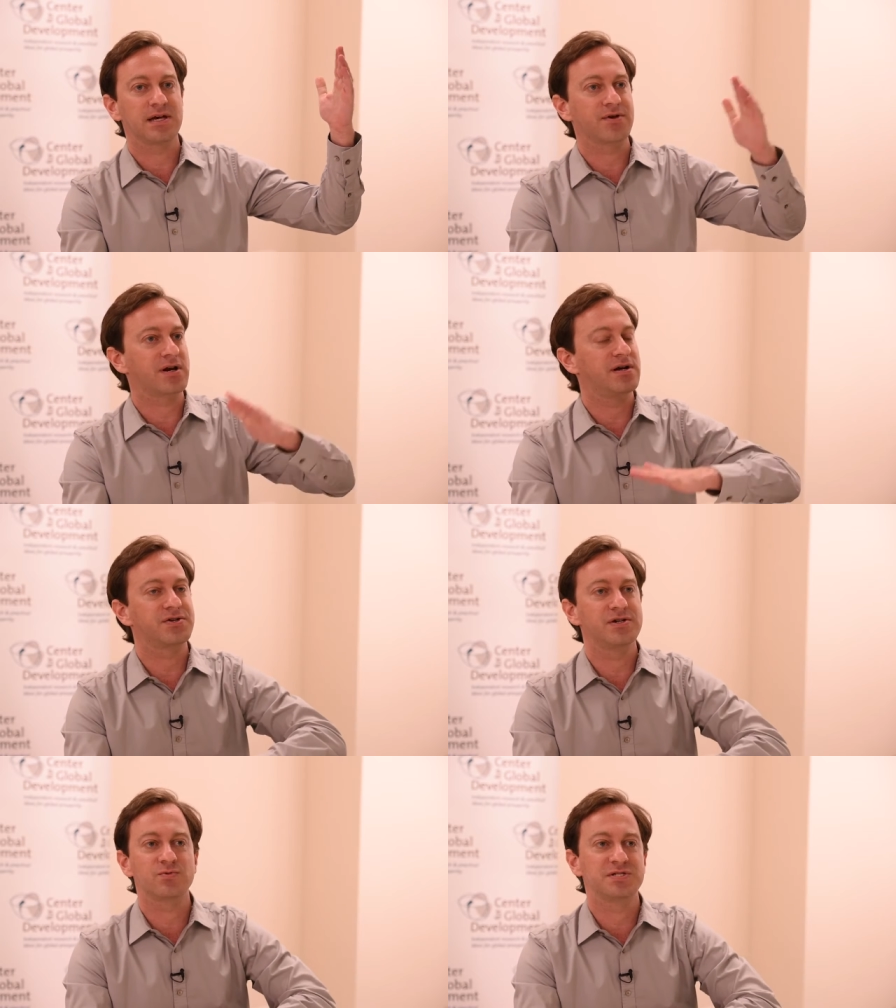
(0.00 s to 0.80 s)
Other
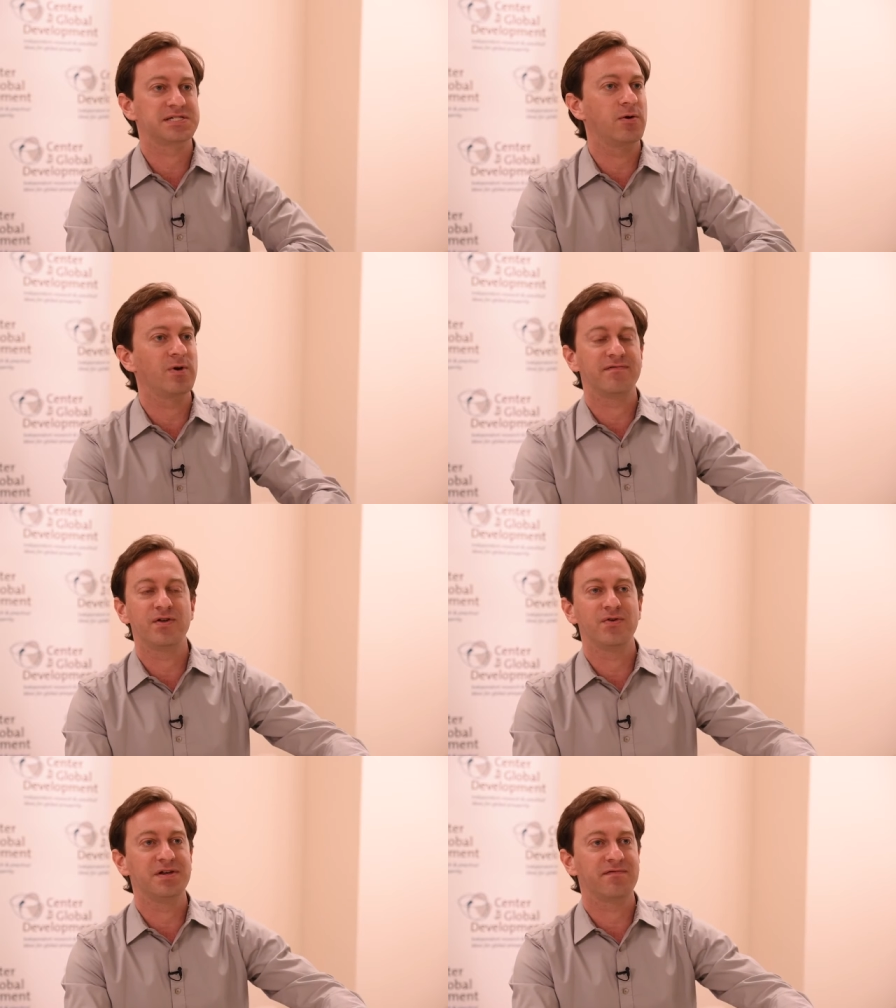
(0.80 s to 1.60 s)
countries would say we have
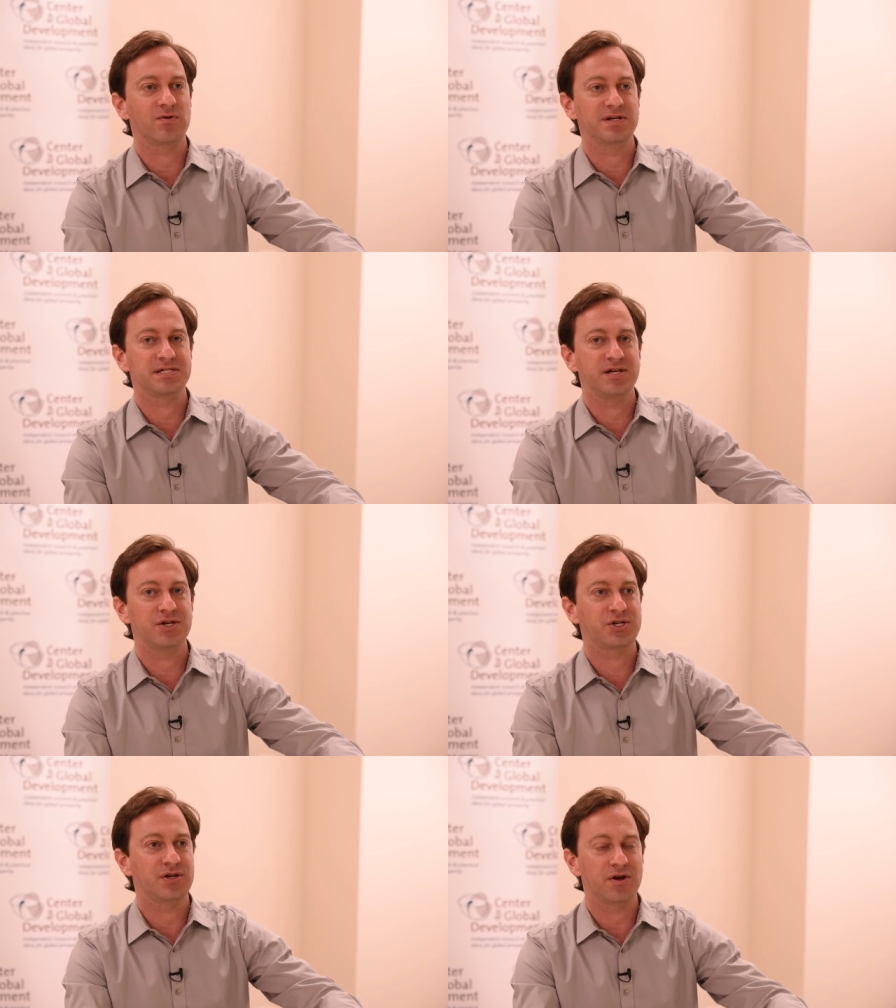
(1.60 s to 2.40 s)
no
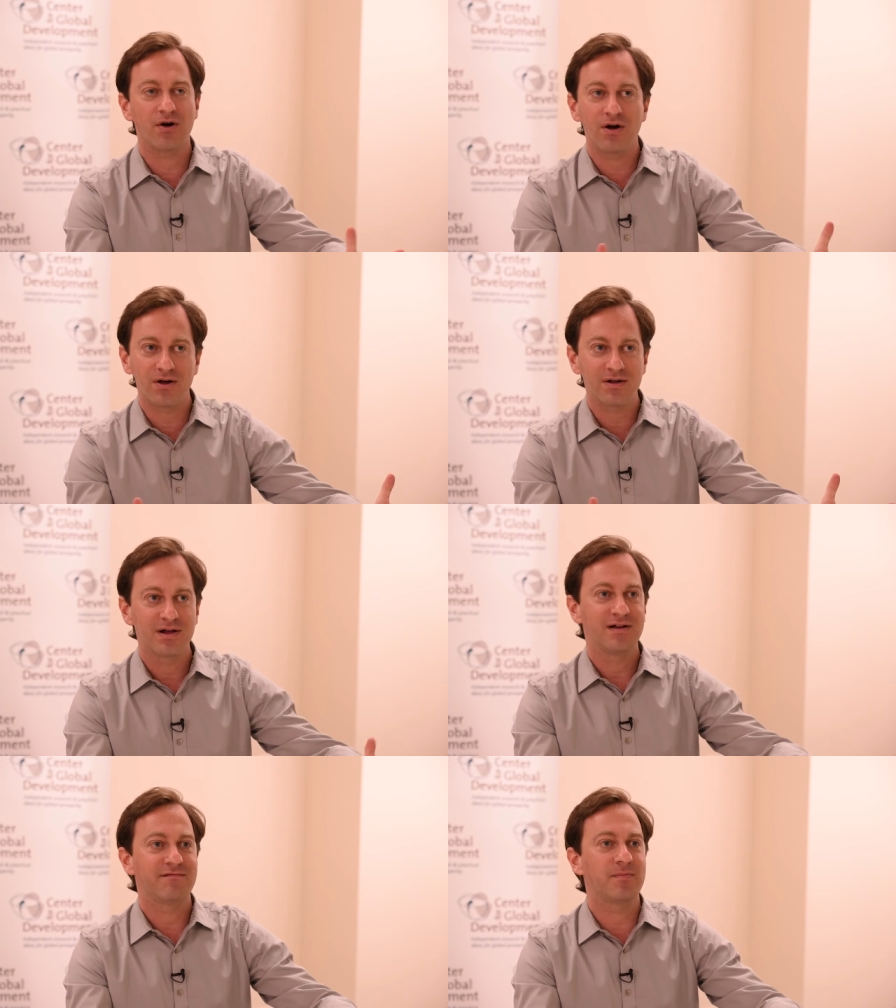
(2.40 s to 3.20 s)
deforestation at all
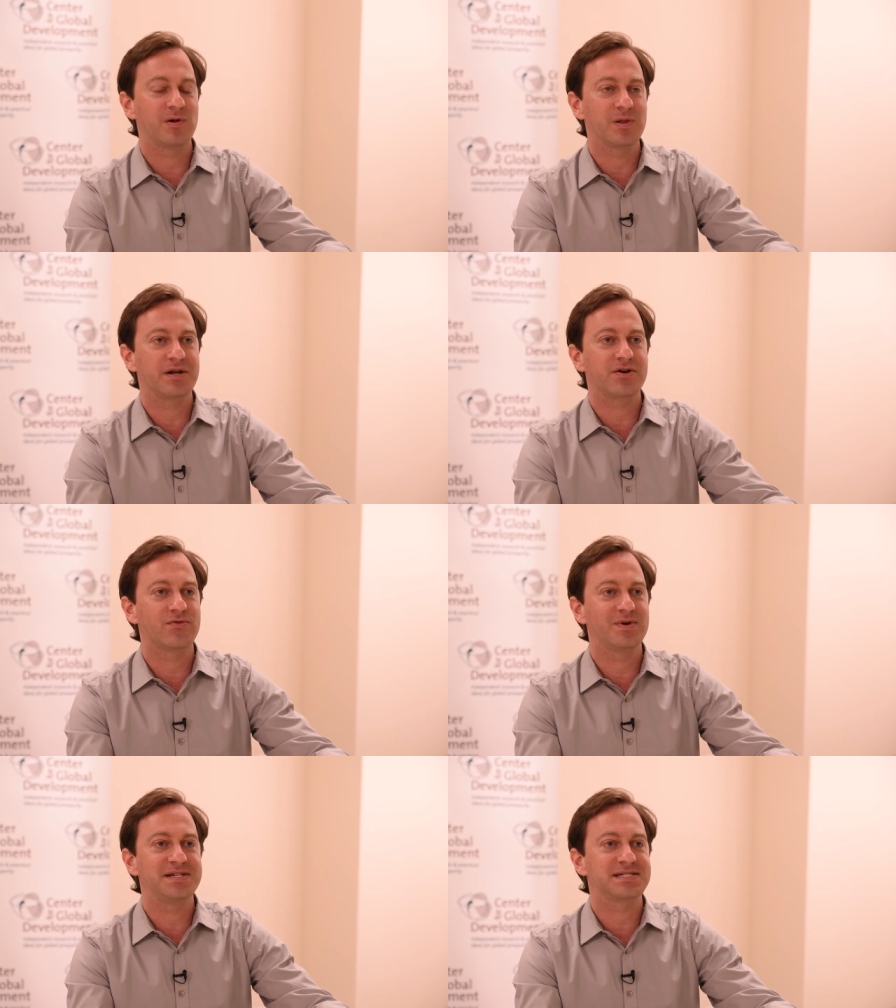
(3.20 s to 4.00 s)
for
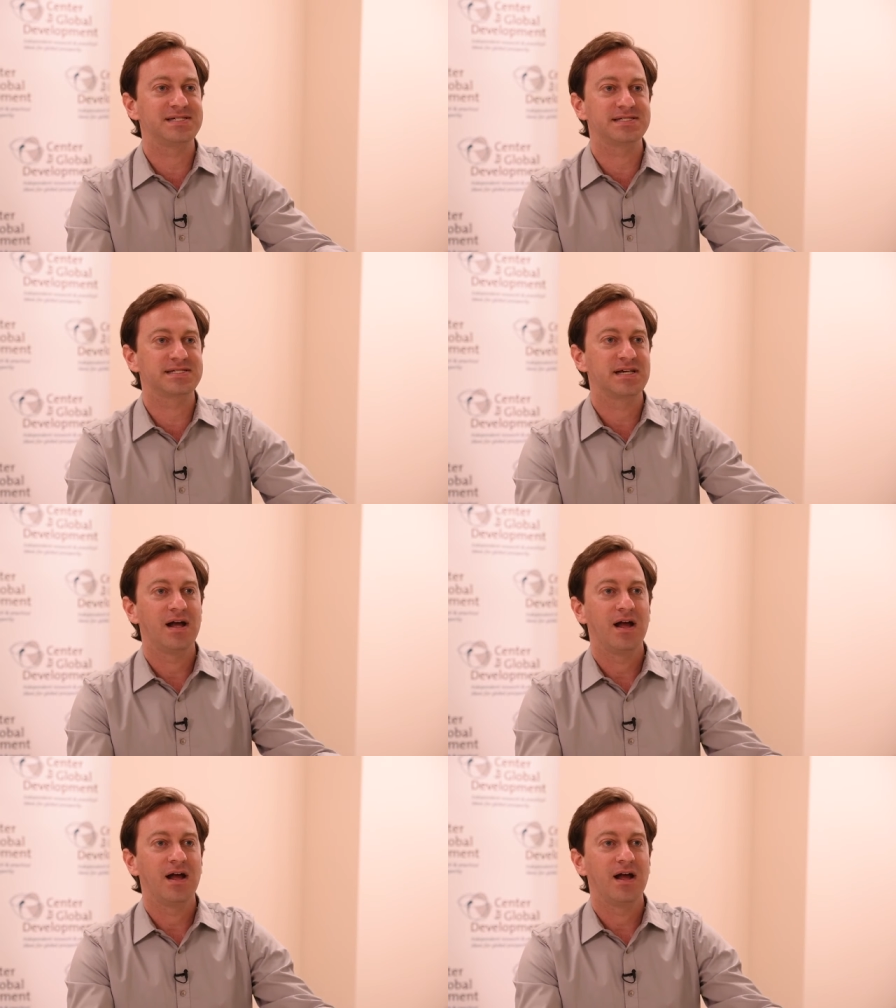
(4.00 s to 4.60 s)
political reasons.